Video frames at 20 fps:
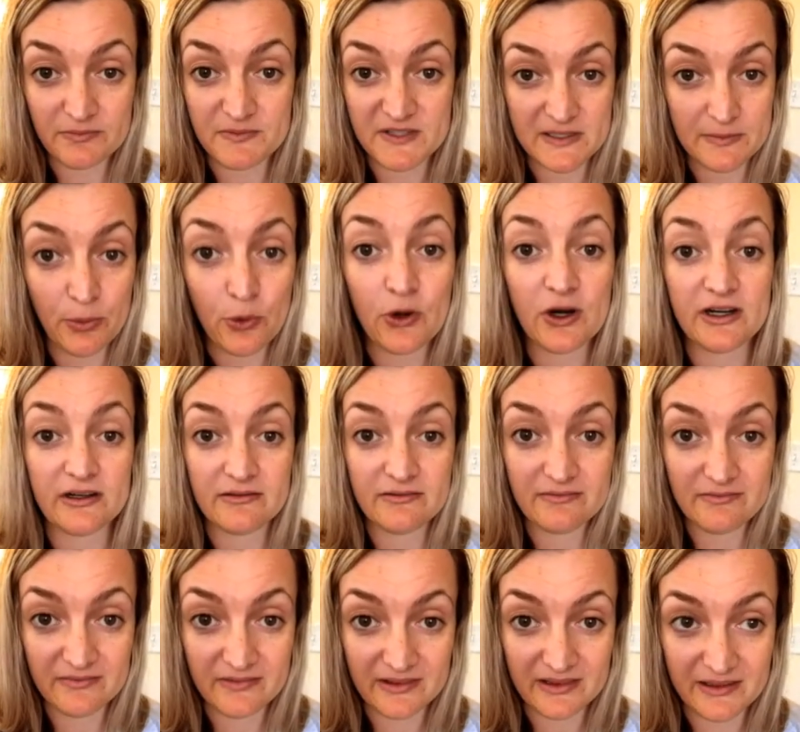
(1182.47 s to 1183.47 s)
Support
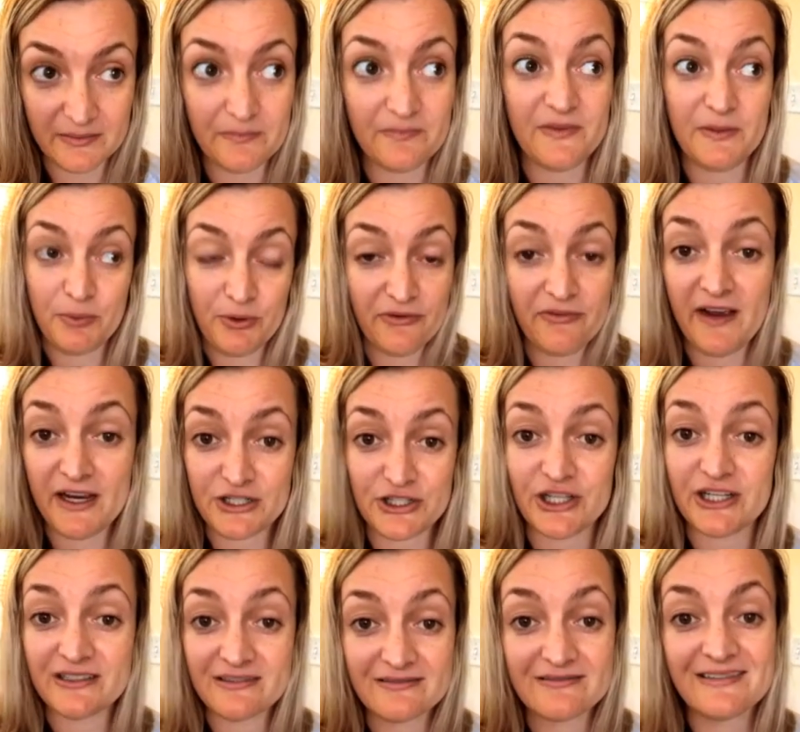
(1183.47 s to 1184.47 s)
the
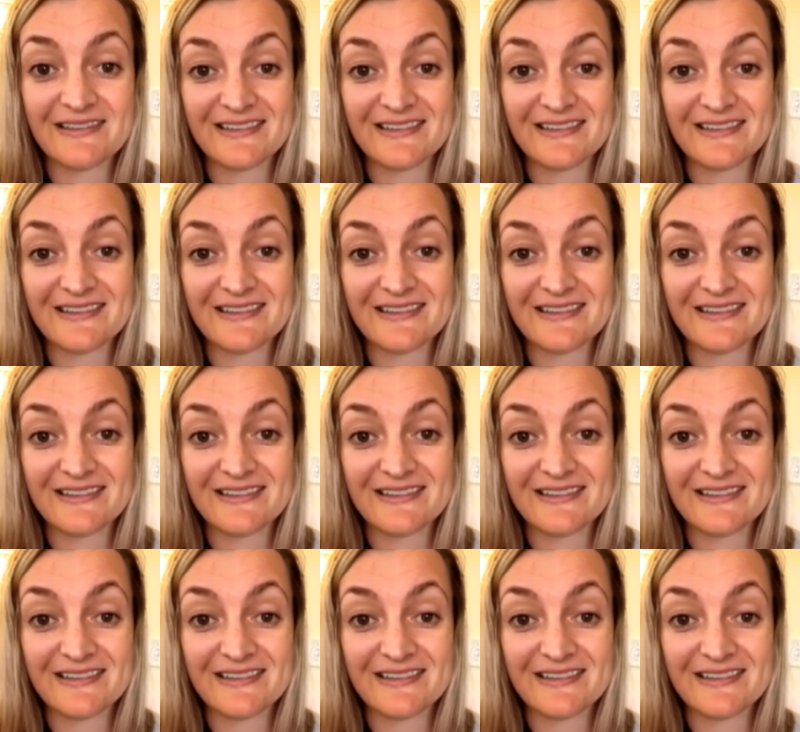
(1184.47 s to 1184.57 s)
profession.